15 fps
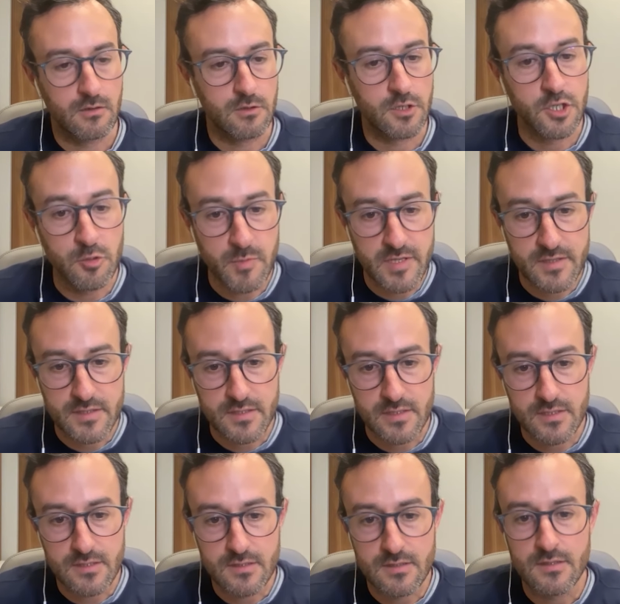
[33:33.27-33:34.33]
human
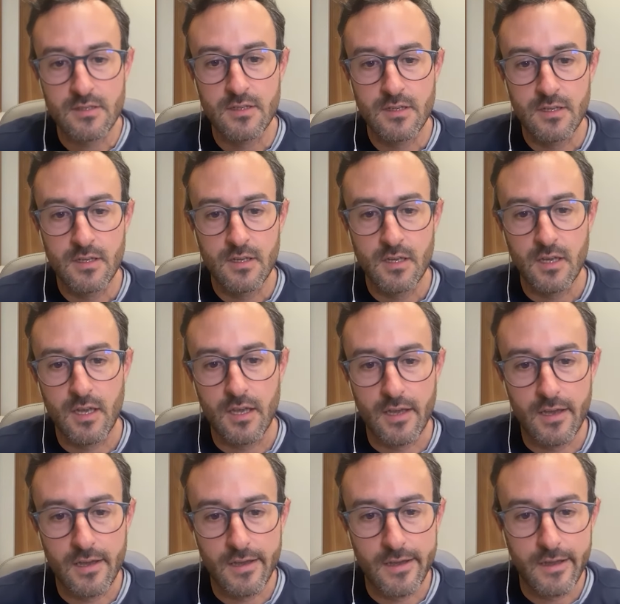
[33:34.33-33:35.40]
disease,
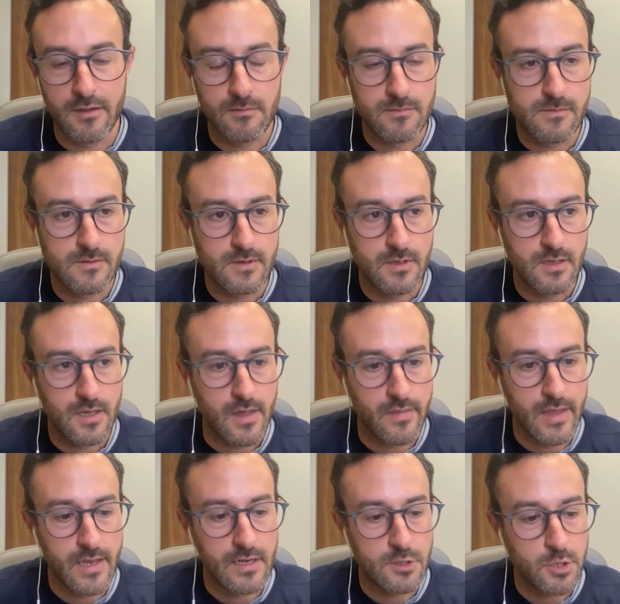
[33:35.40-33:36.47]
uh, and
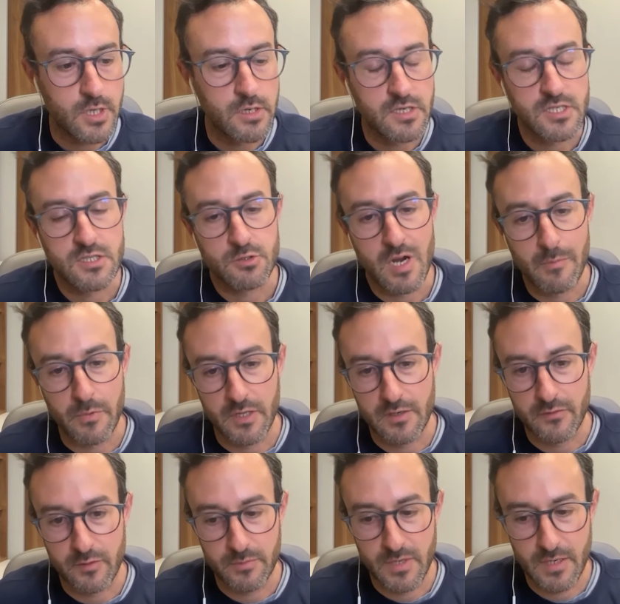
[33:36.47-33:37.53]
then try to
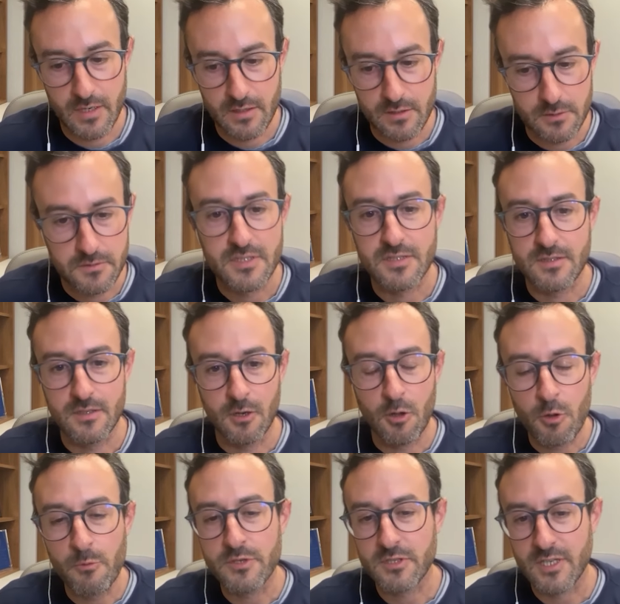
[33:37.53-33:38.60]
extrapolate from there. You're
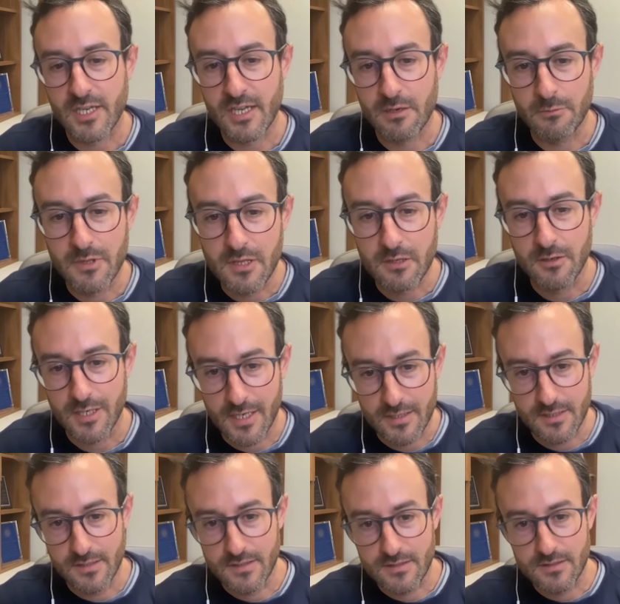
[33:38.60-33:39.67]
always going to get really good
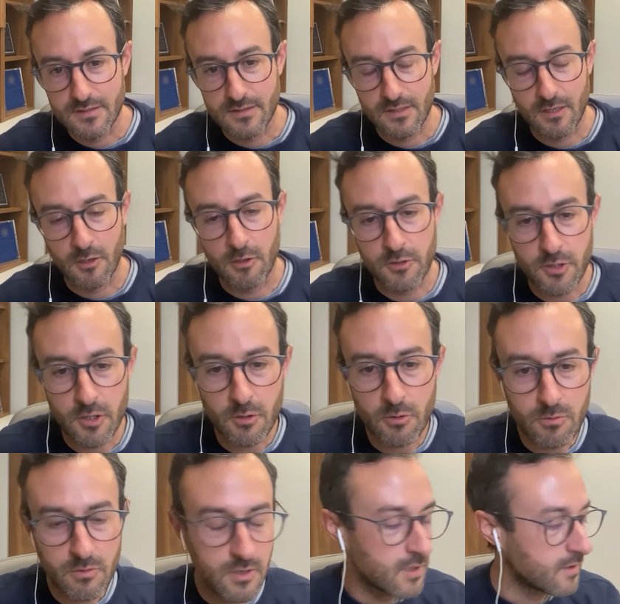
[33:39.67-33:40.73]
ideas,
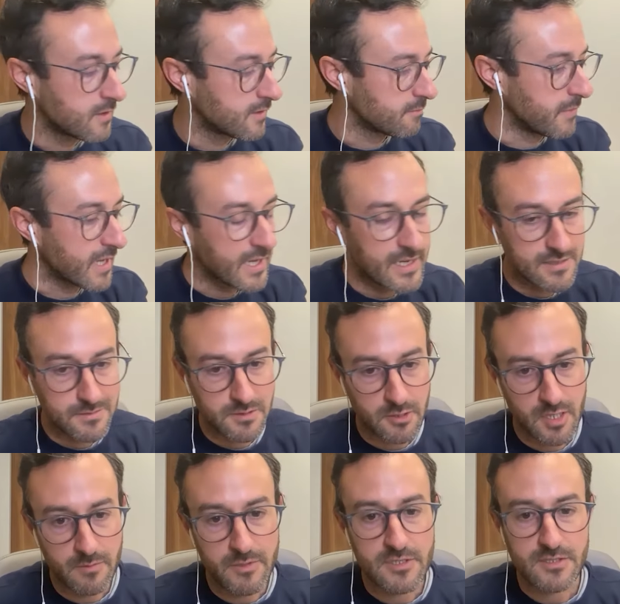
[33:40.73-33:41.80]
although mechanisms are
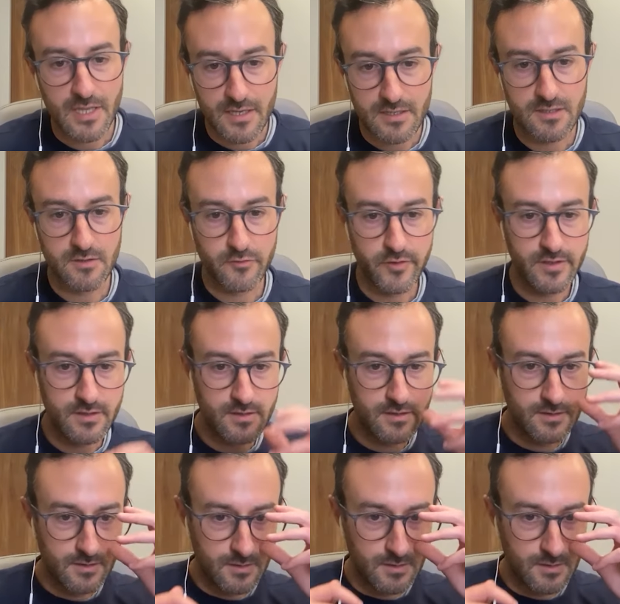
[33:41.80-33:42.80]
going to be slightly different.